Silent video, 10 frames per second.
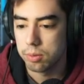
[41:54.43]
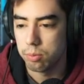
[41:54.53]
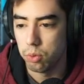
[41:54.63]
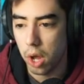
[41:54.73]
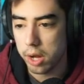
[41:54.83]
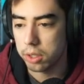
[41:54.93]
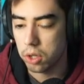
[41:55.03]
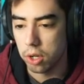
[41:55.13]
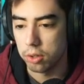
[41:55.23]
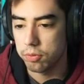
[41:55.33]
Not
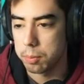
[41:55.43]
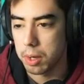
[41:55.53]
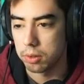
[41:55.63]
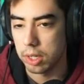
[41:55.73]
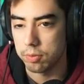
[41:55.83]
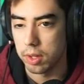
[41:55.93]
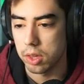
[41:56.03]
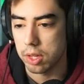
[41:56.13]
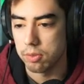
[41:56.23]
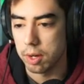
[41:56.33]
good from our defense,
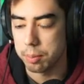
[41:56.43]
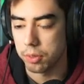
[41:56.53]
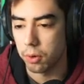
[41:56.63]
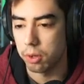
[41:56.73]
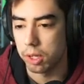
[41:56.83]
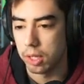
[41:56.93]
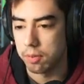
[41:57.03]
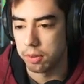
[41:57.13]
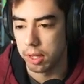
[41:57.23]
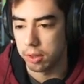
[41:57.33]
giving up a 30
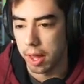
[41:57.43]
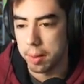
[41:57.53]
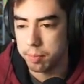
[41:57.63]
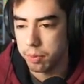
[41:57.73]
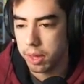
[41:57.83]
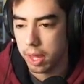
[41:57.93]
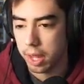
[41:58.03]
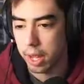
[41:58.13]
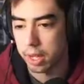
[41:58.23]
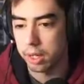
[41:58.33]
11 like that.
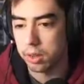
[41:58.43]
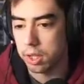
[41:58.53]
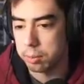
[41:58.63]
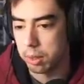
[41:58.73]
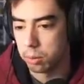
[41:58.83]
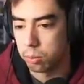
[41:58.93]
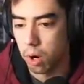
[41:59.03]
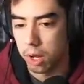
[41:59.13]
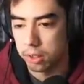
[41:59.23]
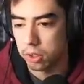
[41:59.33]
And it's going to be a
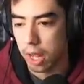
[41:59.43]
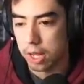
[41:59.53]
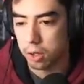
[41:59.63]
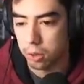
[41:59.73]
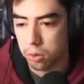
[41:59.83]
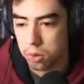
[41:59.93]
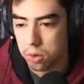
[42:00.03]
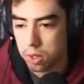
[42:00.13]
run to Akers.